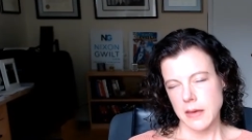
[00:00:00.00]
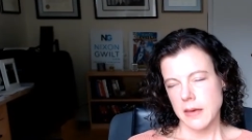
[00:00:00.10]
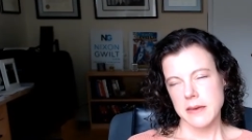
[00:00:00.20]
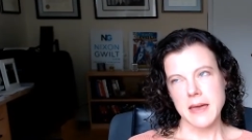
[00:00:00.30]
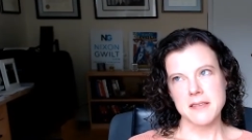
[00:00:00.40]

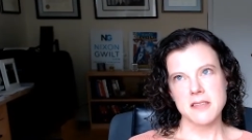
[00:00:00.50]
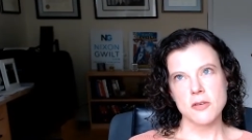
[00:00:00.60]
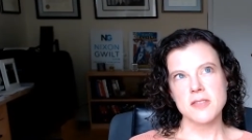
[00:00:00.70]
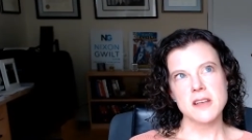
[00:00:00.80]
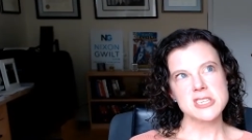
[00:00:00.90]
Yeah, so
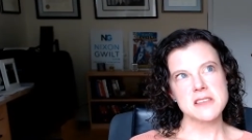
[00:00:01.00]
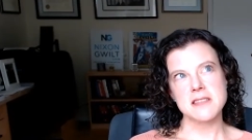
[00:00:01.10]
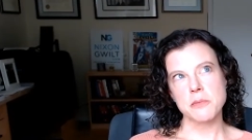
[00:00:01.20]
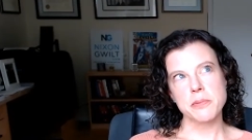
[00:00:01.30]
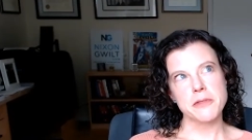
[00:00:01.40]
such a
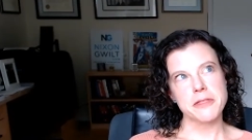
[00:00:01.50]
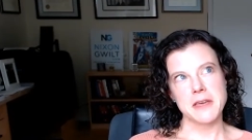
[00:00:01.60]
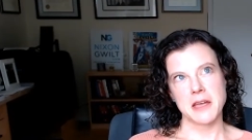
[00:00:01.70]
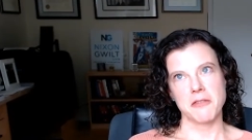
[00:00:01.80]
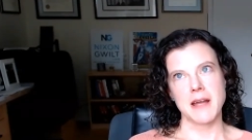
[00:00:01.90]
simple
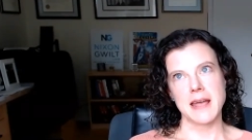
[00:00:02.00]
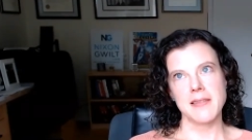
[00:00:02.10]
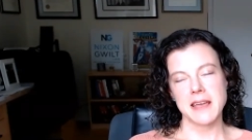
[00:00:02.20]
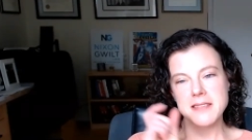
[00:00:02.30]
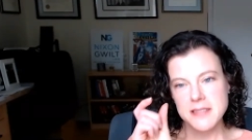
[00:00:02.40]
thing, right?
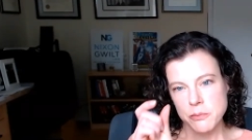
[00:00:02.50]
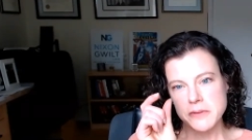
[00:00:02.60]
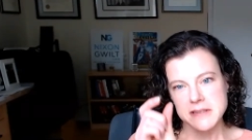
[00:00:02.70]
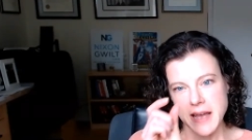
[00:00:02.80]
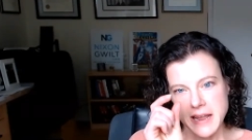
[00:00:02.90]
Like a
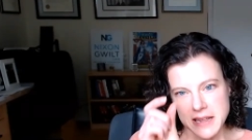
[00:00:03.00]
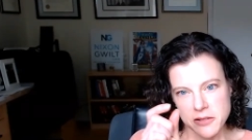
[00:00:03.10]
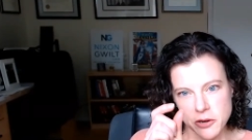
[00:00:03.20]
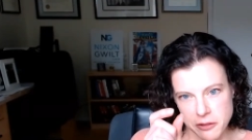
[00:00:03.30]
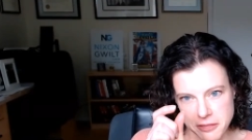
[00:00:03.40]
simple, tiny
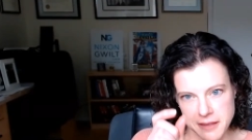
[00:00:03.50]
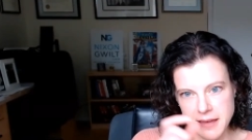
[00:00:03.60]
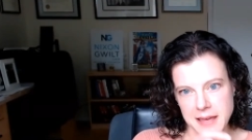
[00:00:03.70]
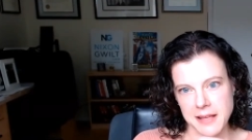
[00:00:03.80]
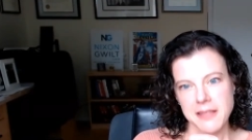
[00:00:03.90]
little
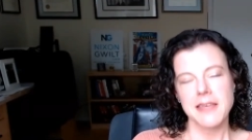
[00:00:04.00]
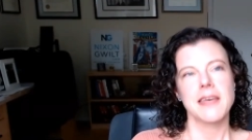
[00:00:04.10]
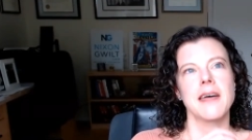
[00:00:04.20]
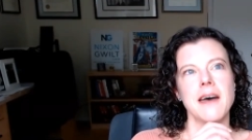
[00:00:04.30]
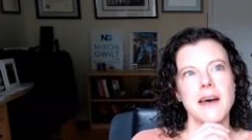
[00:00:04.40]
thing.
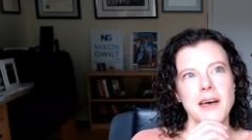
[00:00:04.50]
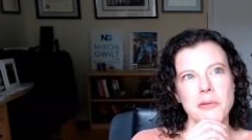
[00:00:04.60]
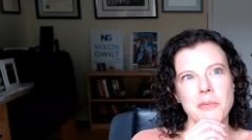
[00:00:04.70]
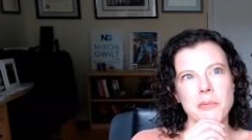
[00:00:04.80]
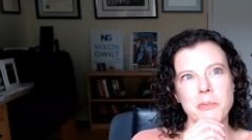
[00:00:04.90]

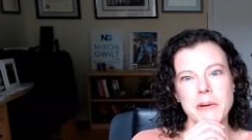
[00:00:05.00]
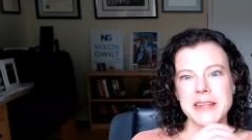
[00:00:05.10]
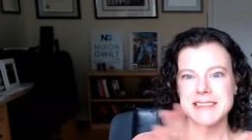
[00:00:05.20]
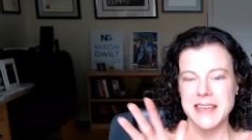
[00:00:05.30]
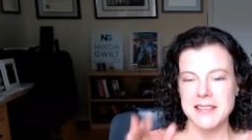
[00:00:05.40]
Um, but
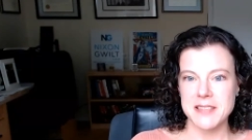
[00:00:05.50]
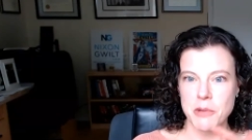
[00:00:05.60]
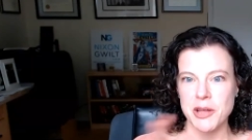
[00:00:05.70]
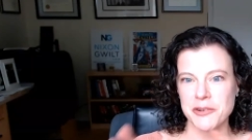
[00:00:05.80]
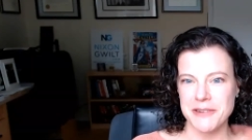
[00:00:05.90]
it takes some
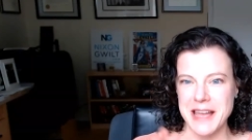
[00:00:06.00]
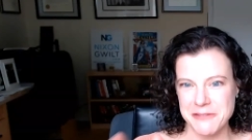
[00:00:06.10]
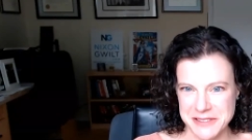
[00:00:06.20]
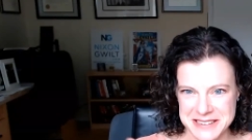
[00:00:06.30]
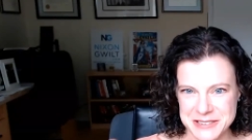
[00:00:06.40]

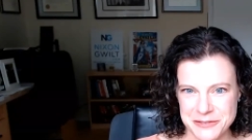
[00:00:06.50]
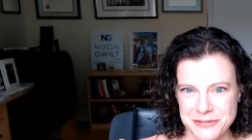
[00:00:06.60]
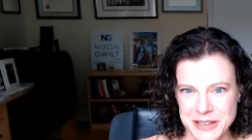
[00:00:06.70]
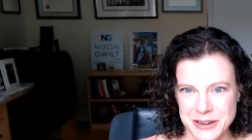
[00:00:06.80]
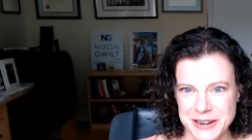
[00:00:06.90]
unraveling to
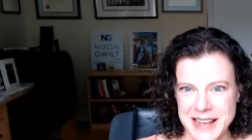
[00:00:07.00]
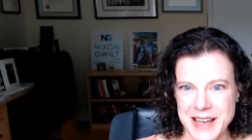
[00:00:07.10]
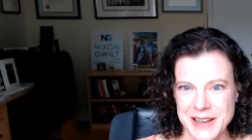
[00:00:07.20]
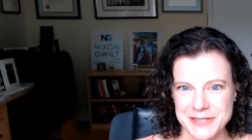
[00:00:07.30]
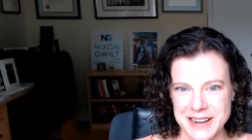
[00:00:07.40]
figure it
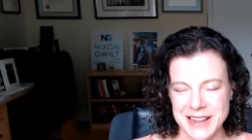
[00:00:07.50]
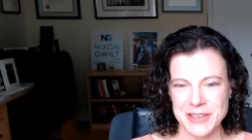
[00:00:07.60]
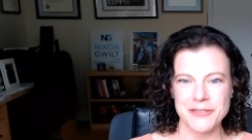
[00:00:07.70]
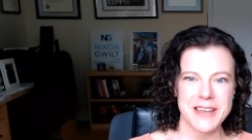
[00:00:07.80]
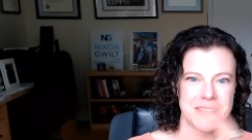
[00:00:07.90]
out, right?
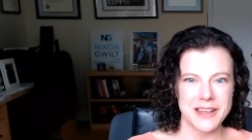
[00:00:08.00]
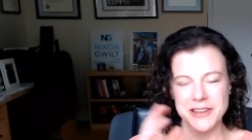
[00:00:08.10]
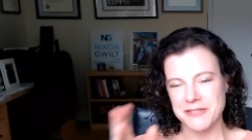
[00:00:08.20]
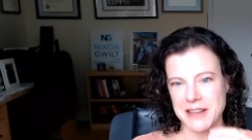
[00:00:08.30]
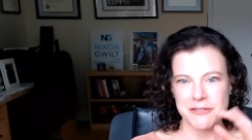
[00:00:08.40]
You've got to
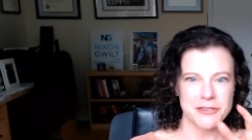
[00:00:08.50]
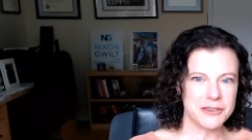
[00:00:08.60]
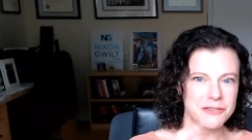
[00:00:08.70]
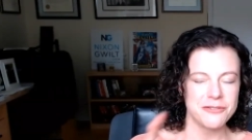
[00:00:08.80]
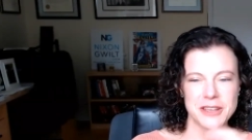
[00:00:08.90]
unravel
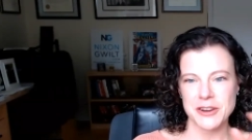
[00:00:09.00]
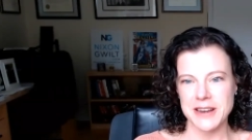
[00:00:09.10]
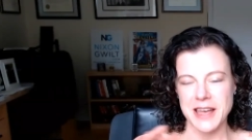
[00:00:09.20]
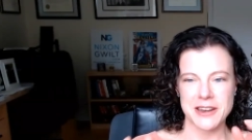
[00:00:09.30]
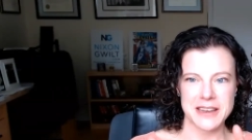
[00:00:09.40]
and figure it
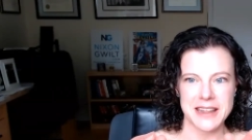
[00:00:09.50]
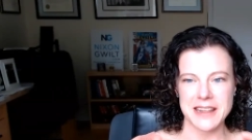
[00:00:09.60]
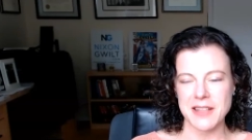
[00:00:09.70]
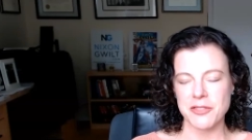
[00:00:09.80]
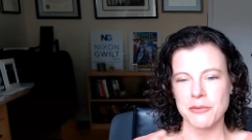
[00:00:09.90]
out and, and
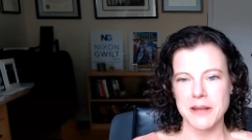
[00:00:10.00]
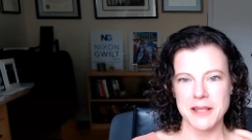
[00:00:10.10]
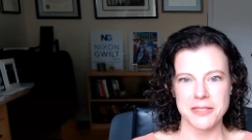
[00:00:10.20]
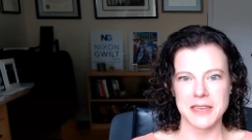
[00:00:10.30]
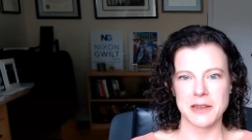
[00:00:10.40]
get the right
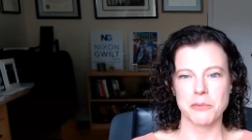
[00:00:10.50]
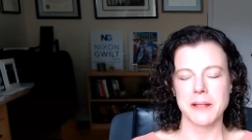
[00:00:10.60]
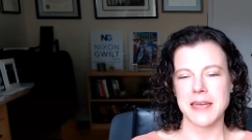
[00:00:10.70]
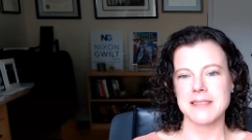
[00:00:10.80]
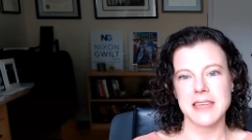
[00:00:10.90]
thing in
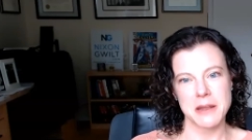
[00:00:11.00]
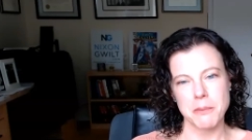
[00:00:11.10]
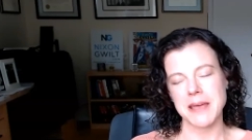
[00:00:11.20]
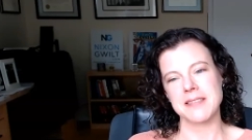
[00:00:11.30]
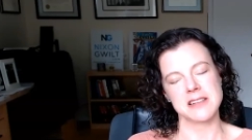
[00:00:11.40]
place. And it
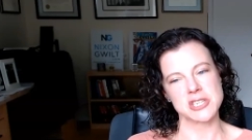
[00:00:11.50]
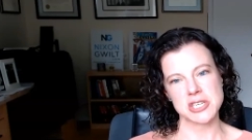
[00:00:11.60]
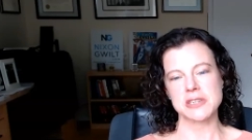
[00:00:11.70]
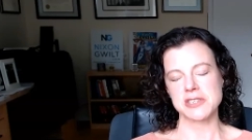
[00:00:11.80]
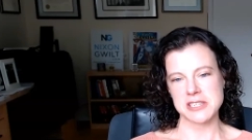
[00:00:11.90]
makes such a
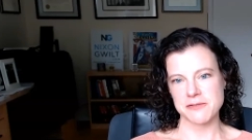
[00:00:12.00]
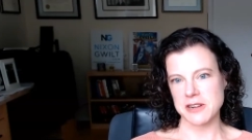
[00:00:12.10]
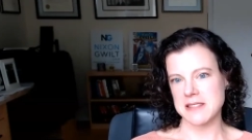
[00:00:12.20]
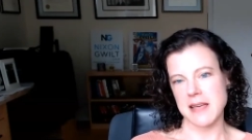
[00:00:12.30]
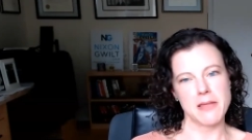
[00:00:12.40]
huge
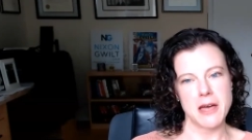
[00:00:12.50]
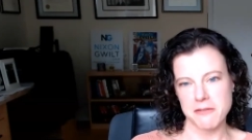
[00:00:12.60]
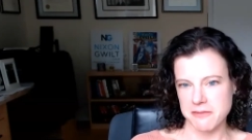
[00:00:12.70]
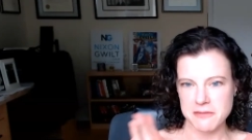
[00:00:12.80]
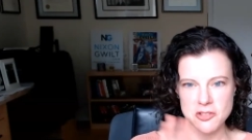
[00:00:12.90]
difference. I love
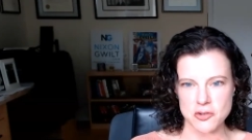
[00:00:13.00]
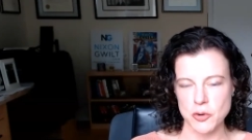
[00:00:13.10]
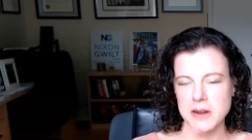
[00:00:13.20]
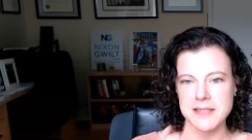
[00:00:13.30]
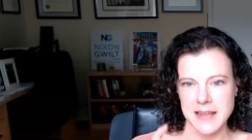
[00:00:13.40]

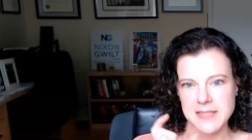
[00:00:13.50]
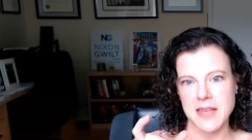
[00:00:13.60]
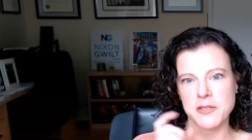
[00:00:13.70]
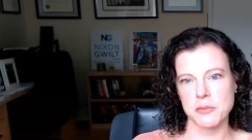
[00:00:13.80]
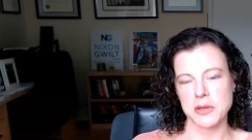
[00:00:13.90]
stories like
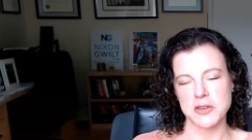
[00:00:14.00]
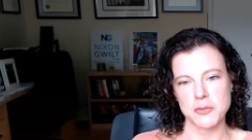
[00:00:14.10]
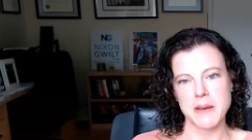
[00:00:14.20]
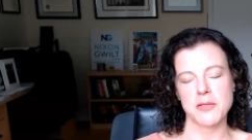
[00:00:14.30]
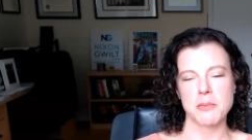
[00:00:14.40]
that that really do paint the